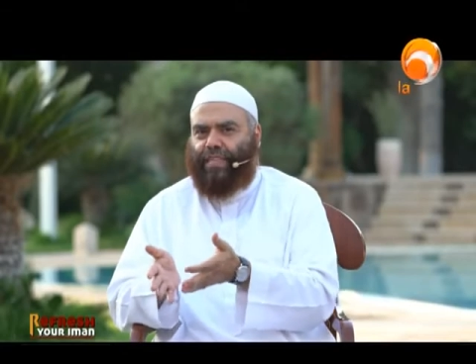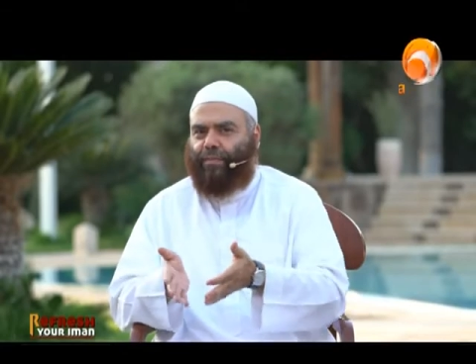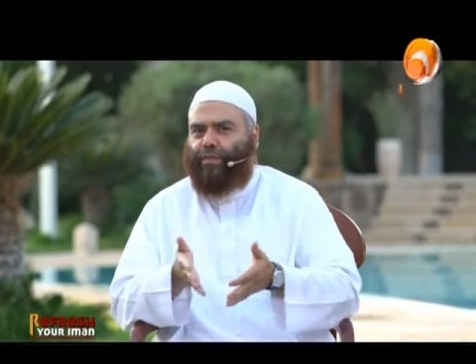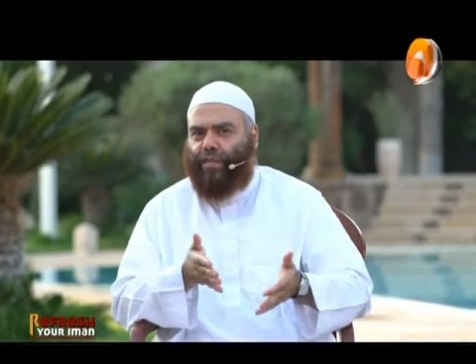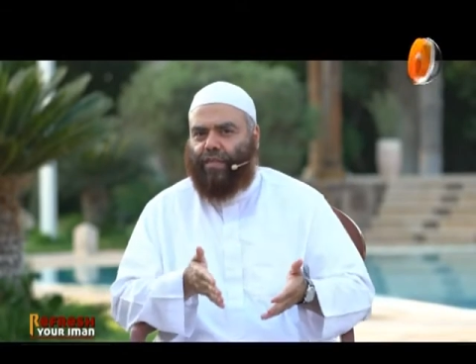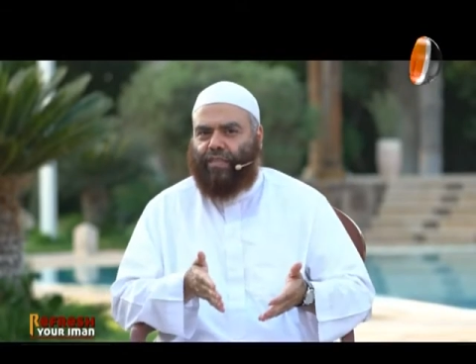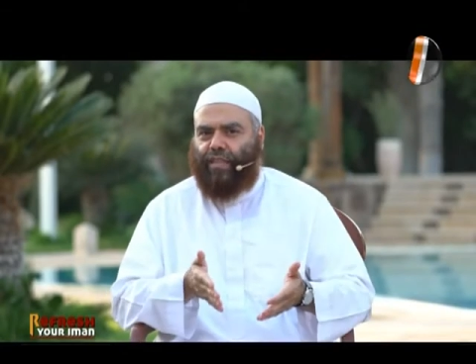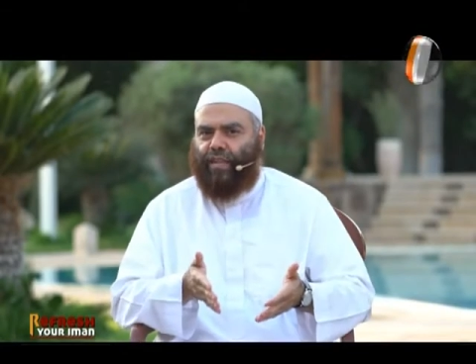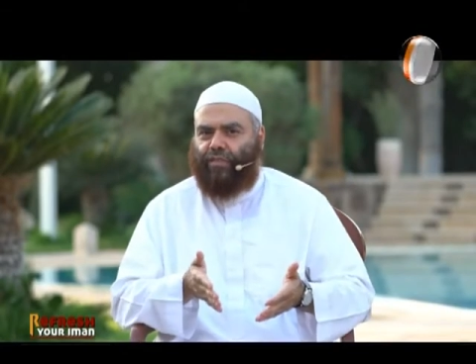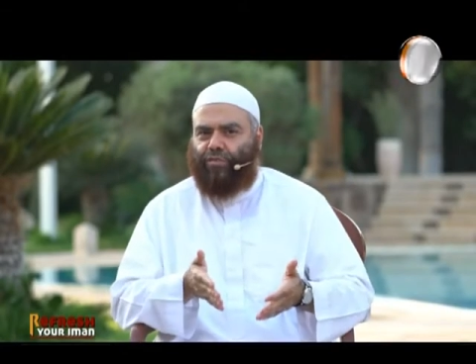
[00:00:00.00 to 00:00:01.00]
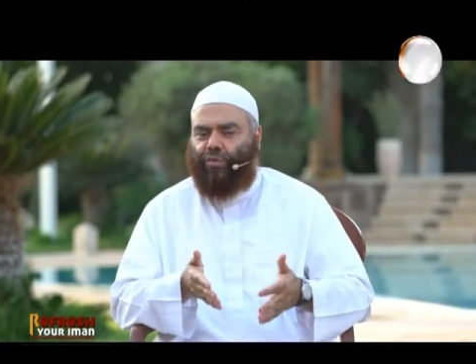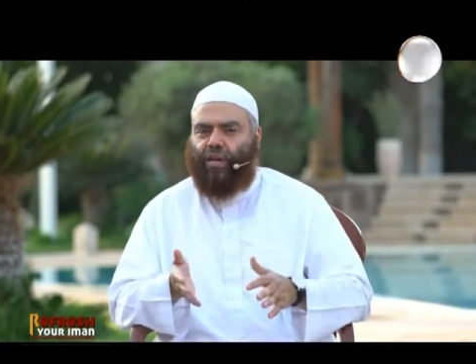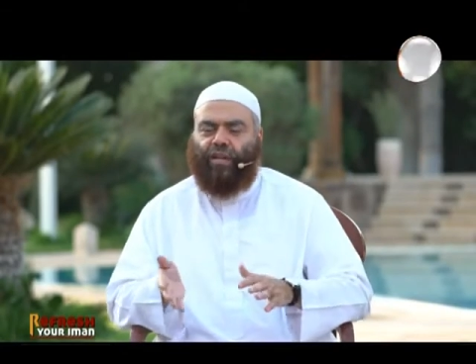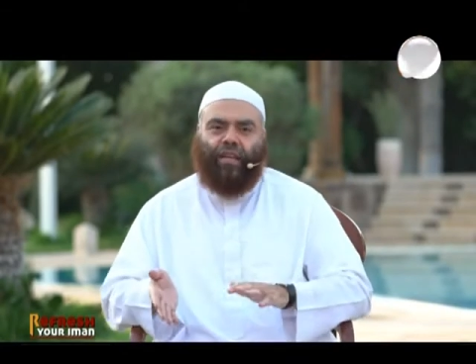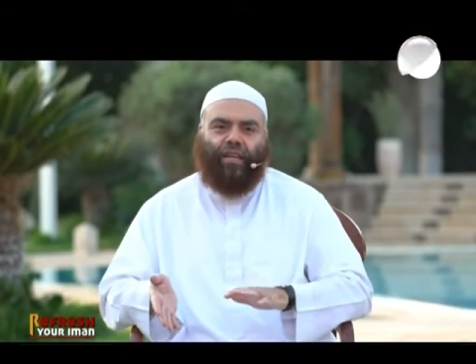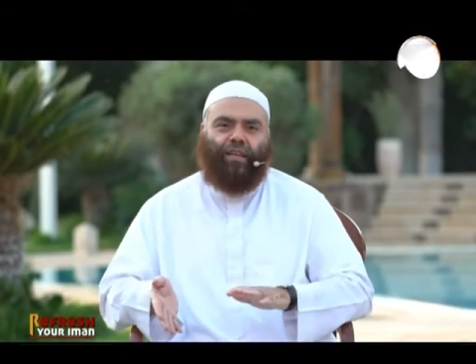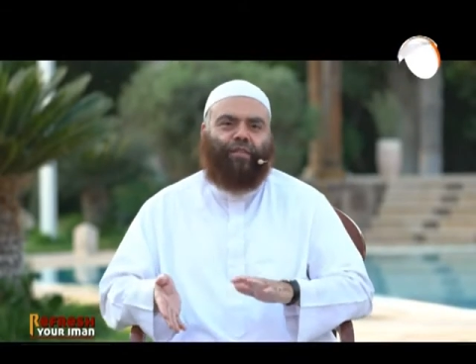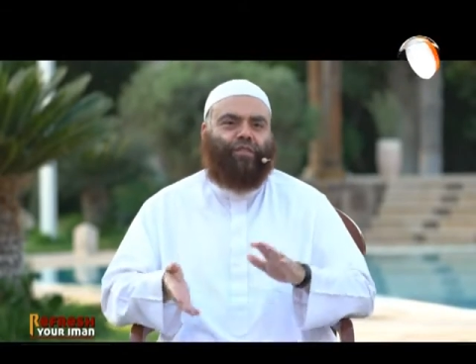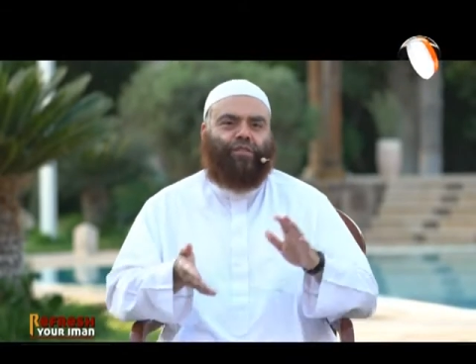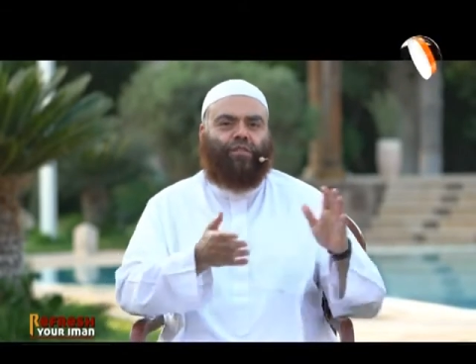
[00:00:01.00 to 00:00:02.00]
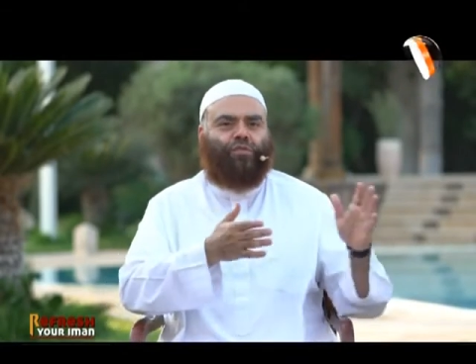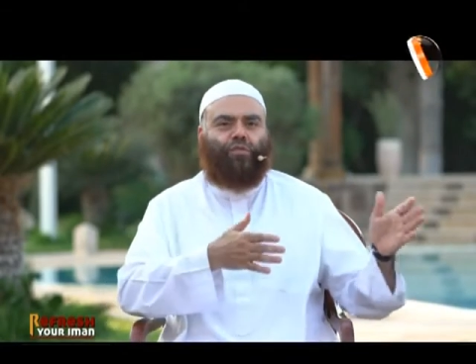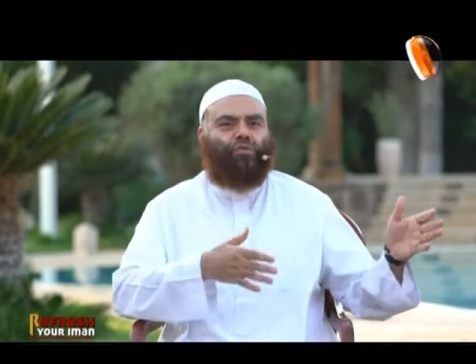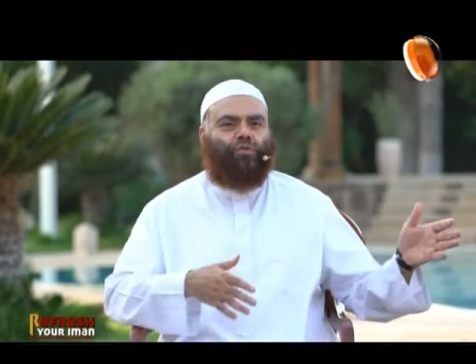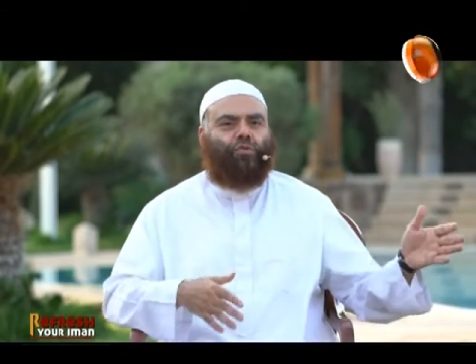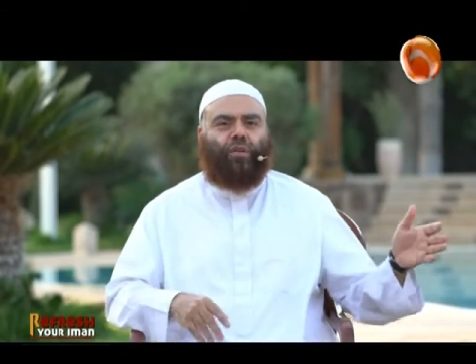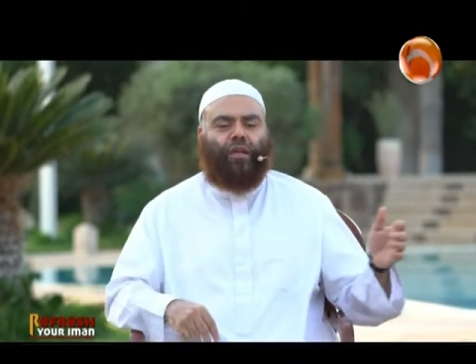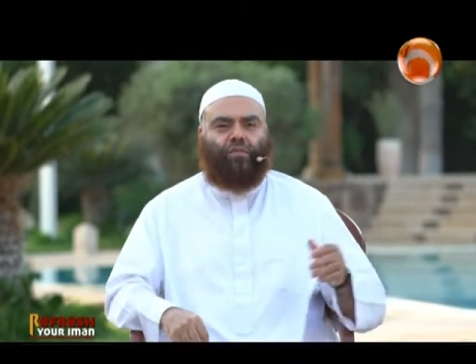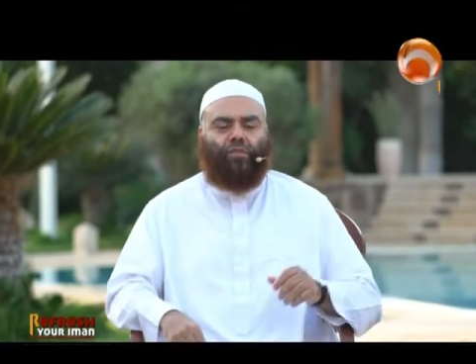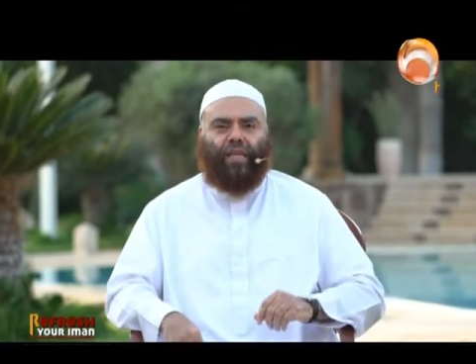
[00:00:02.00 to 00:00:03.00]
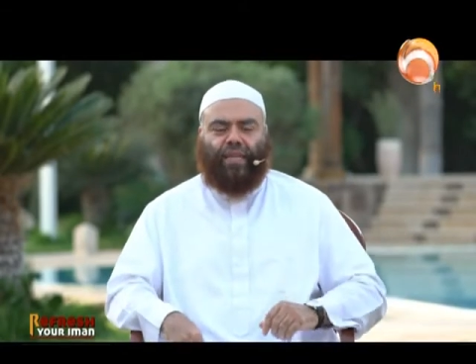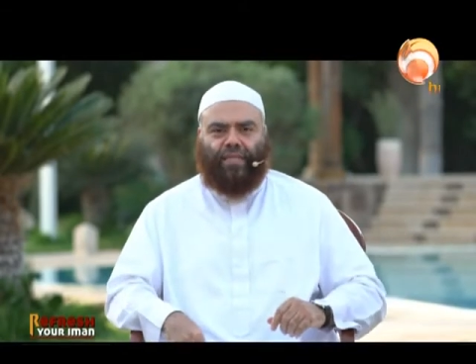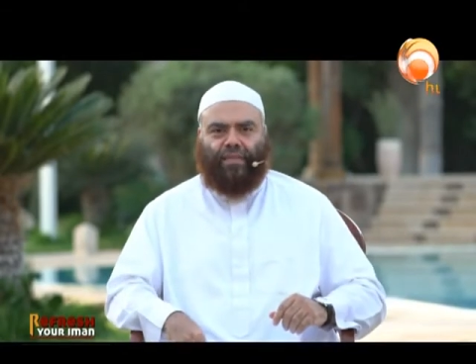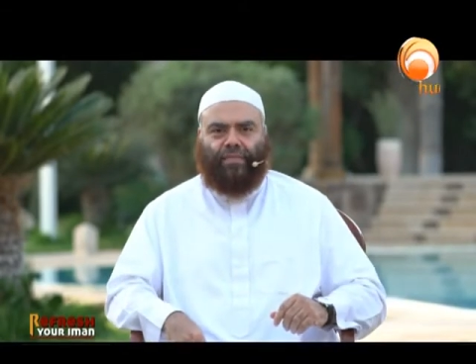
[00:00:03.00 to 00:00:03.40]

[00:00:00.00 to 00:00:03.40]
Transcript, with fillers: establishing the Salah, and so on, versus those who do not do that.